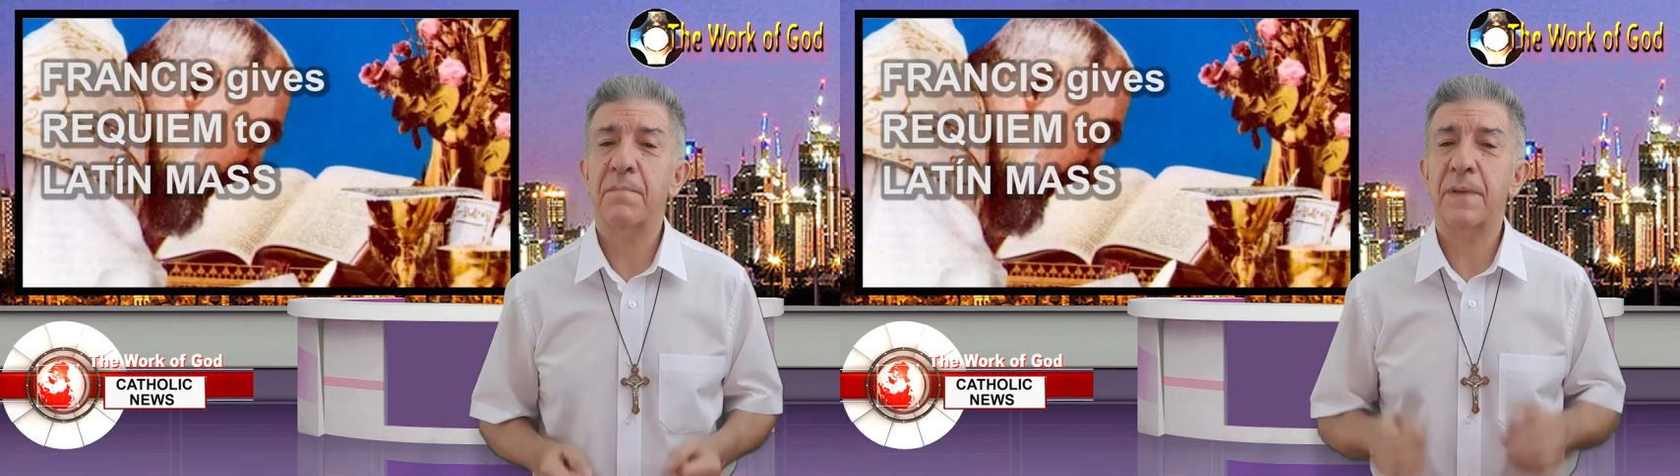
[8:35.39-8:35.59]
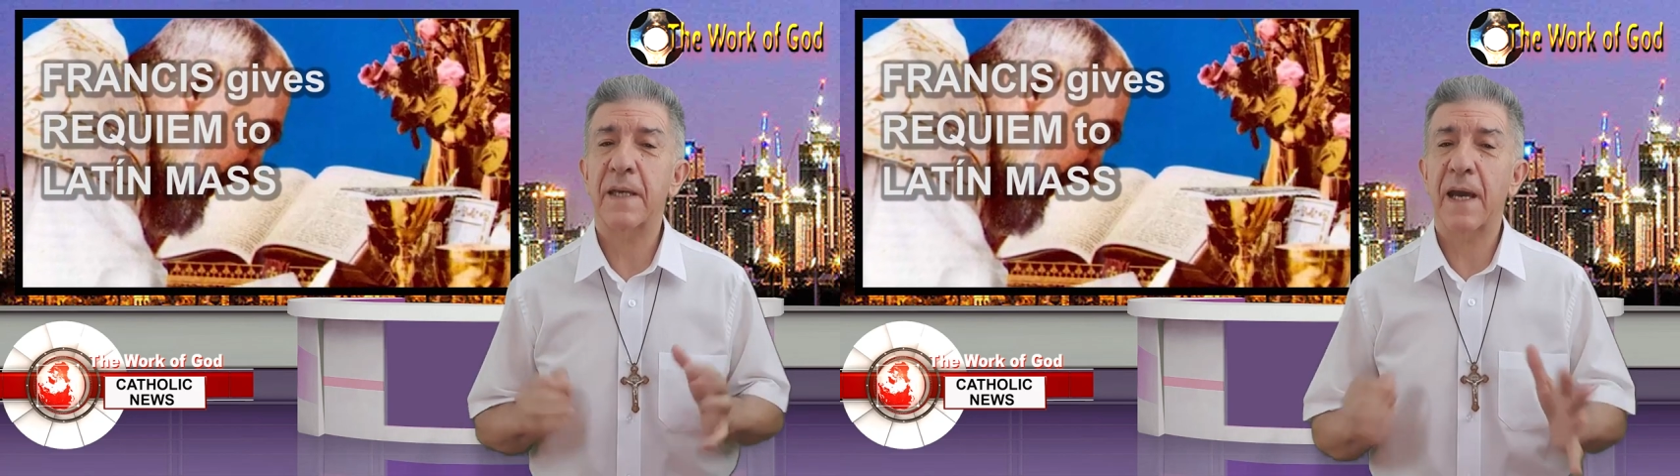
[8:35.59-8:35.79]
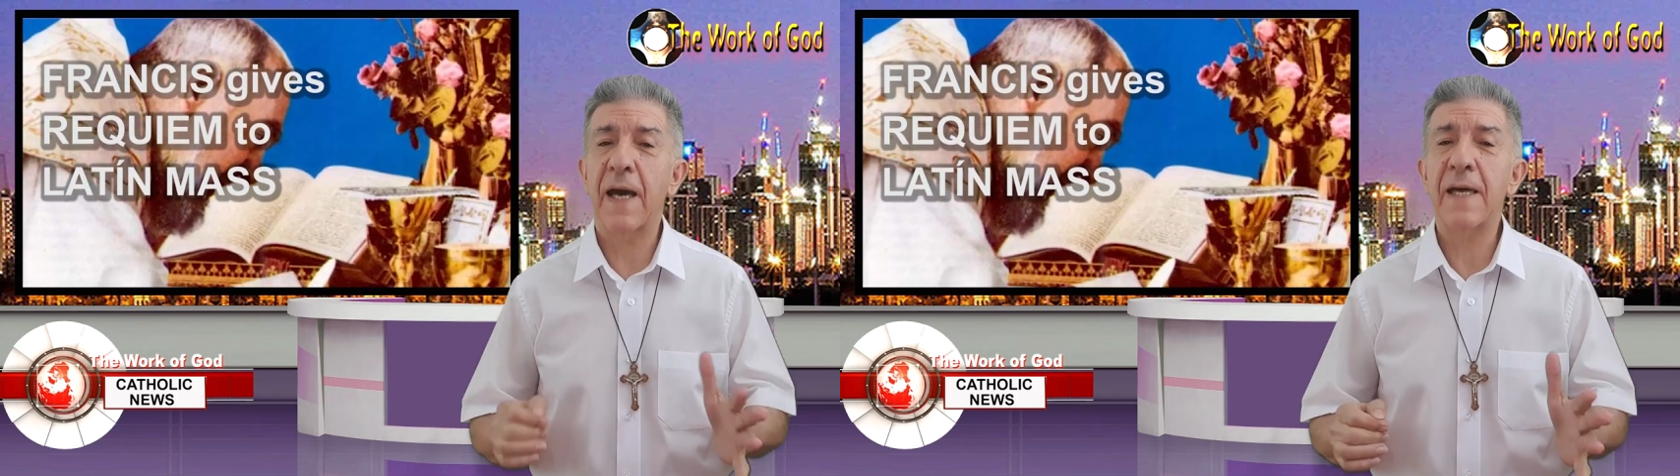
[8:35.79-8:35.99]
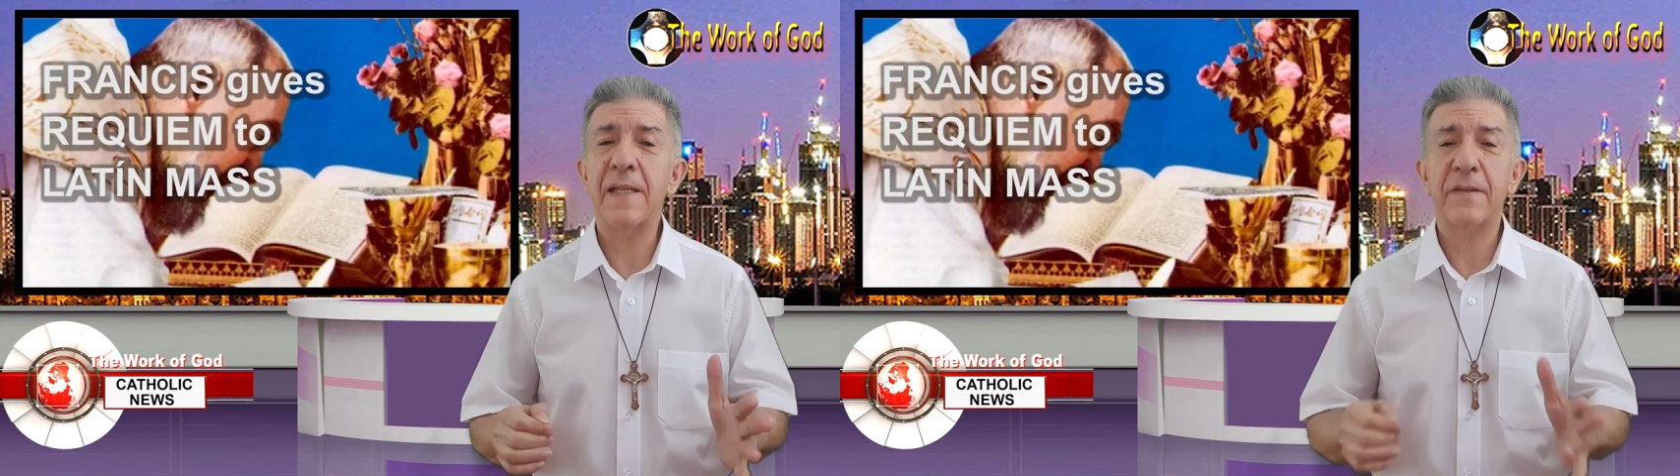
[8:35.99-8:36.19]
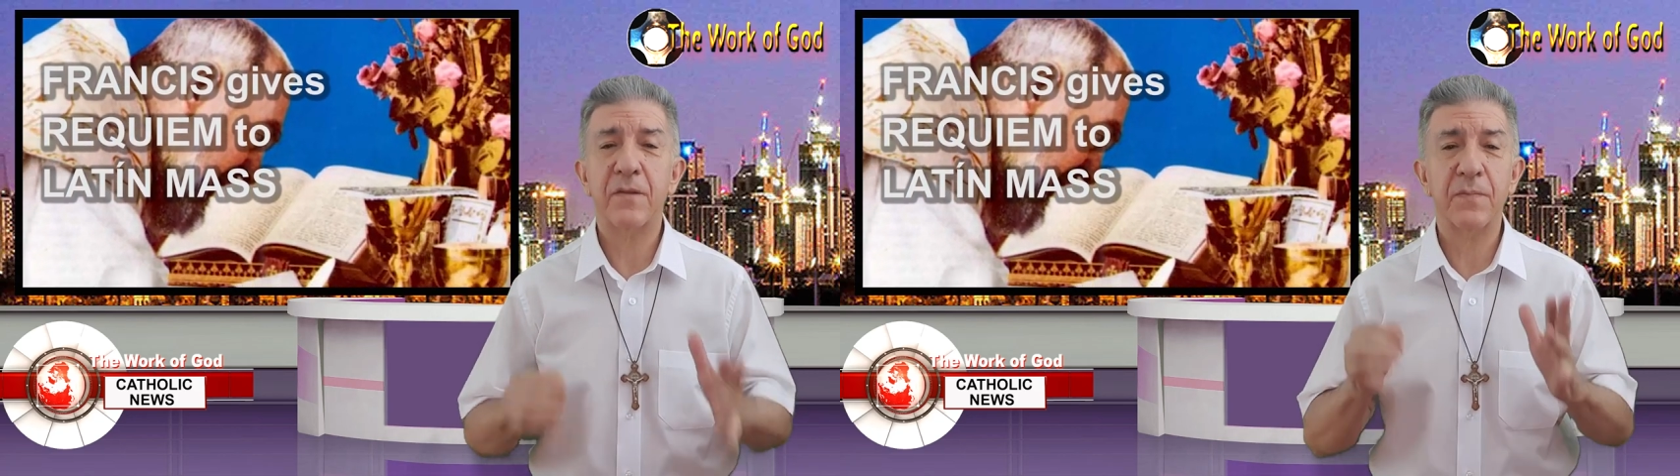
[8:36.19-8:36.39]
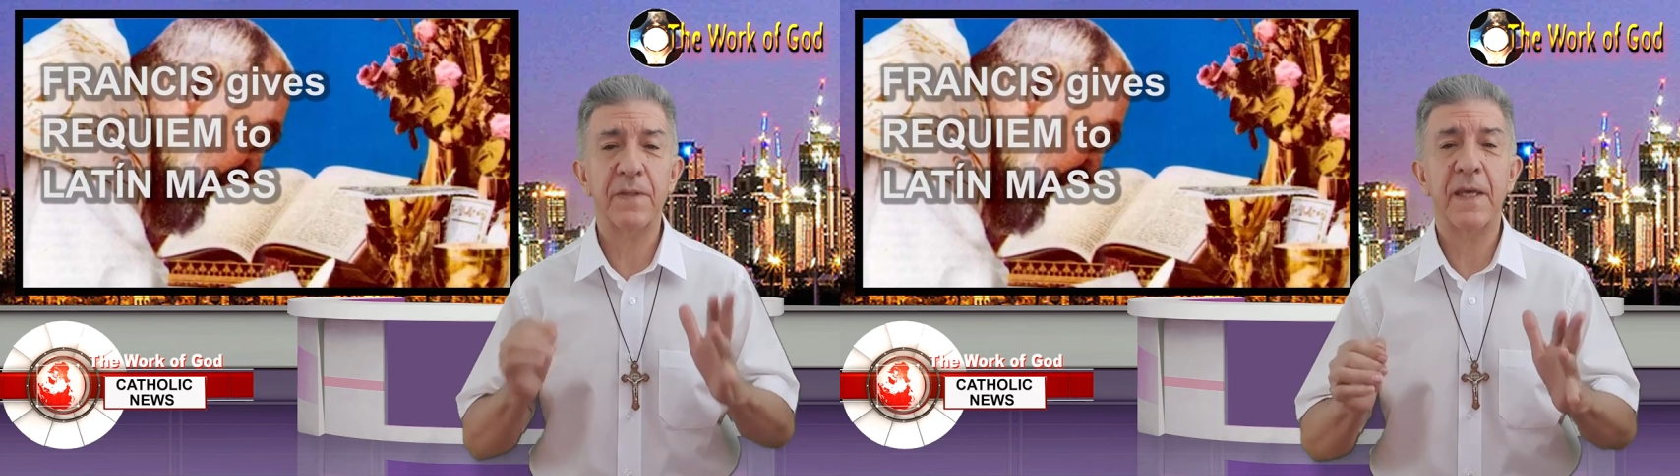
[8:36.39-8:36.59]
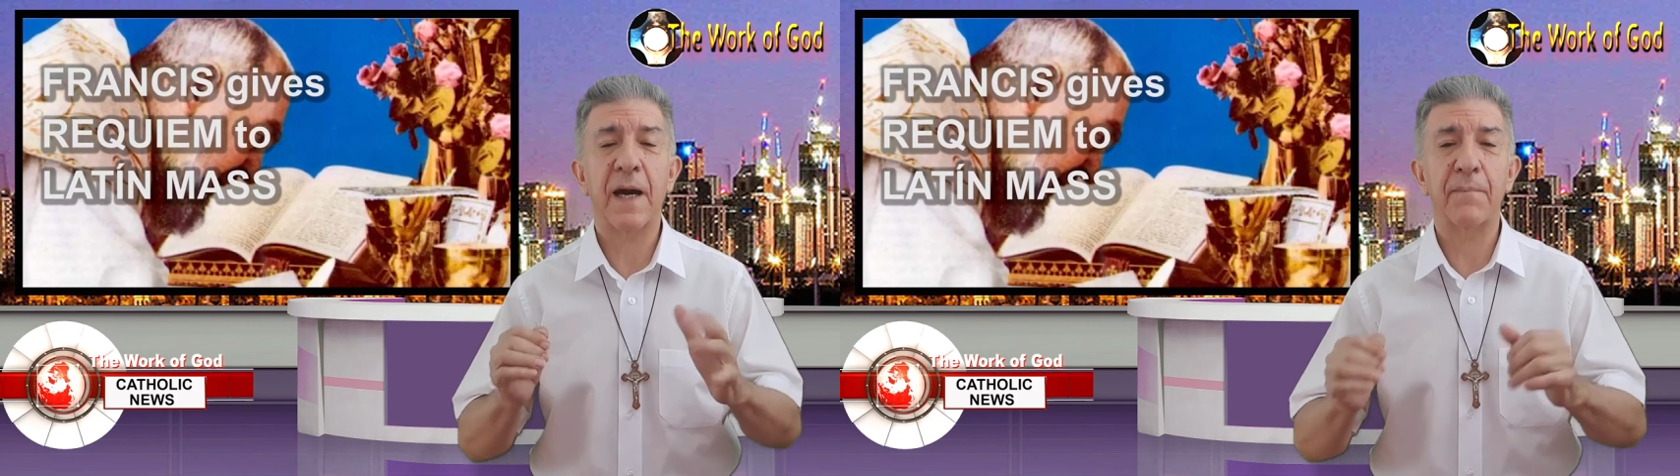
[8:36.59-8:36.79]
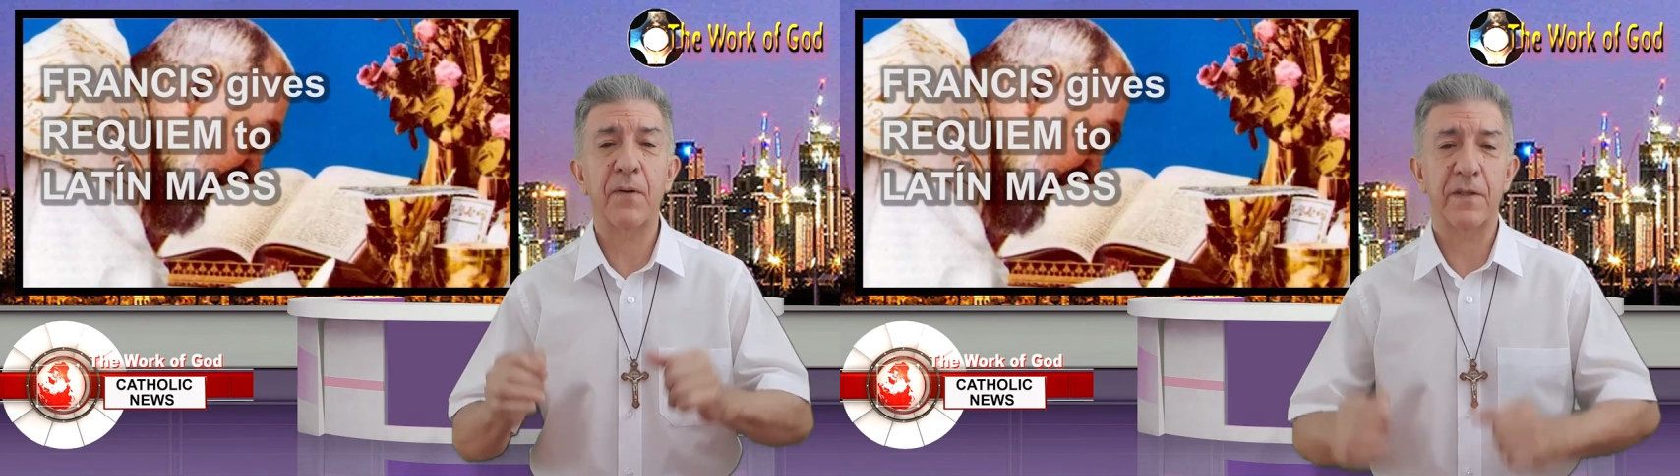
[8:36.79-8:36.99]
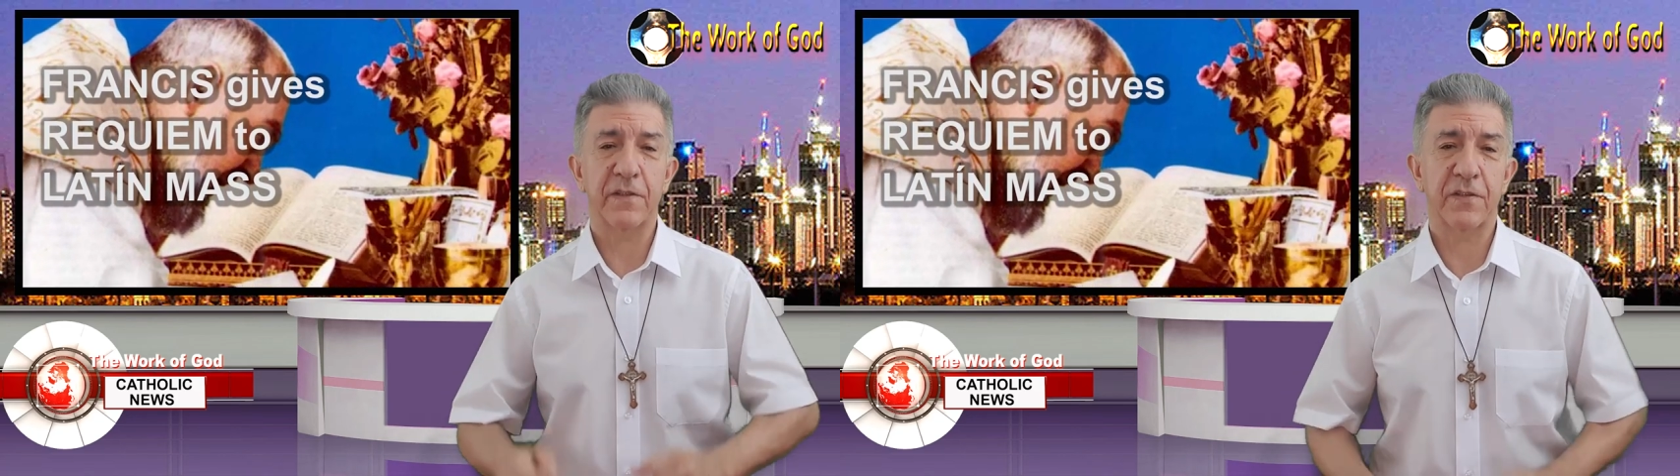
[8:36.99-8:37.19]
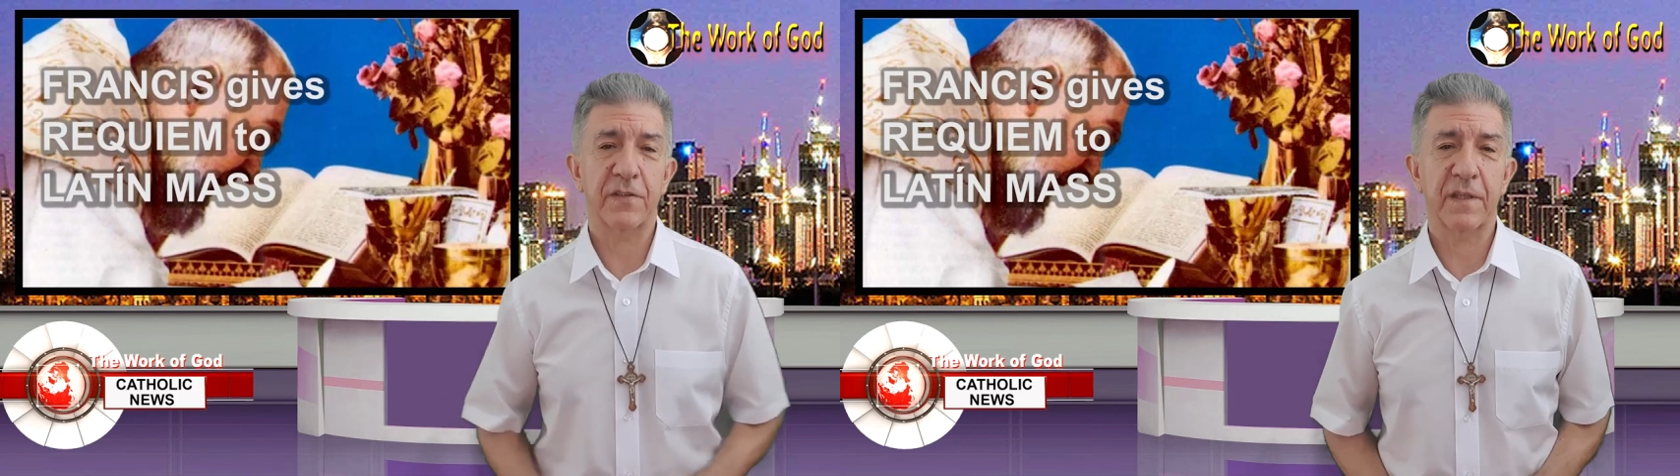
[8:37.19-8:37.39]
began to be
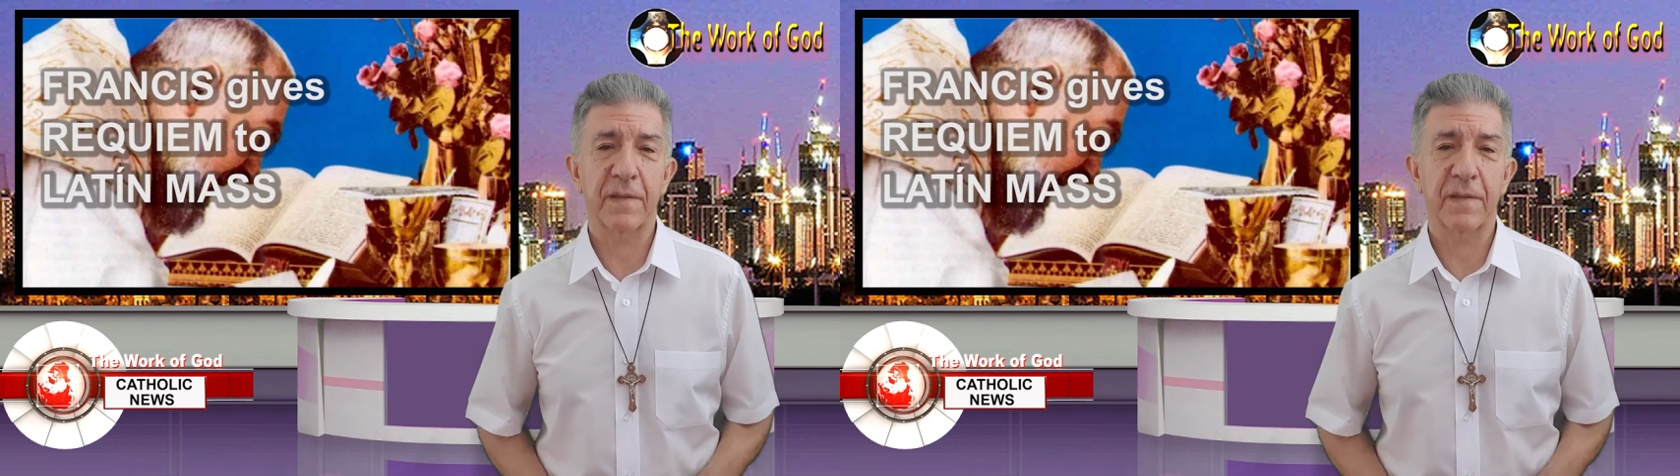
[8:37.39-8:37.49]
abolished.